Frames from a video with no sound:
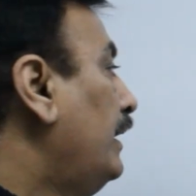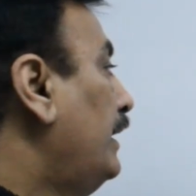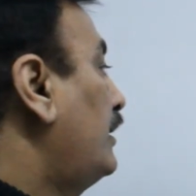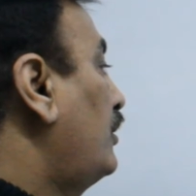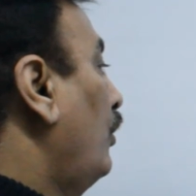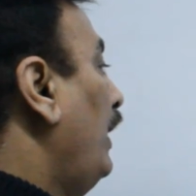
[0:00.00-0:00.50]

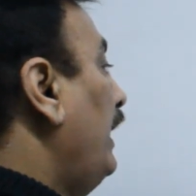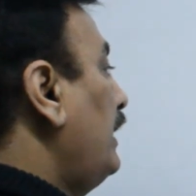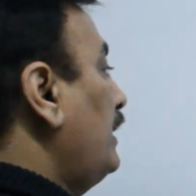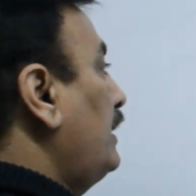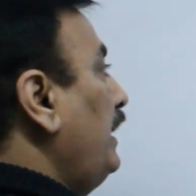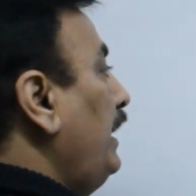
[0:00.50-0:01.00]
So let
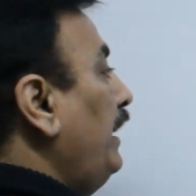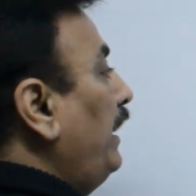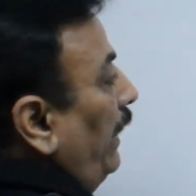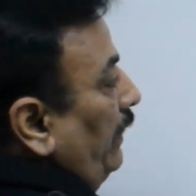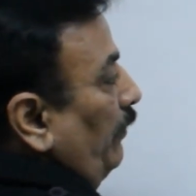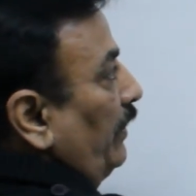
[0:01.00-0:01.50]
us see,
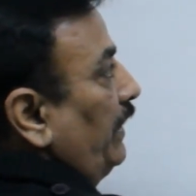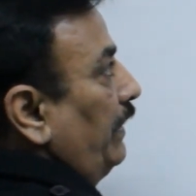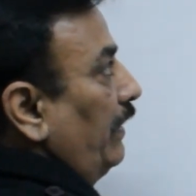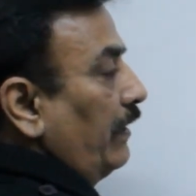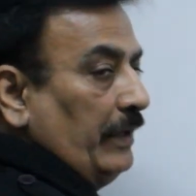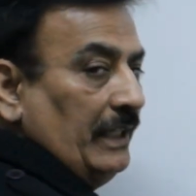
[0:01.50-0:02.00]
and the
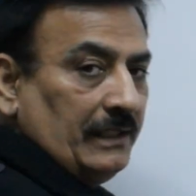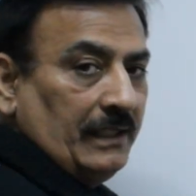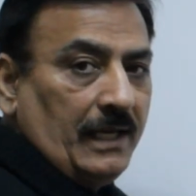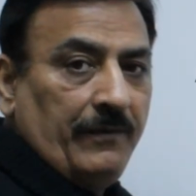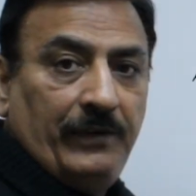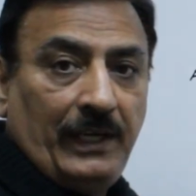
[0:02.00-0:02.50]
material remains the same.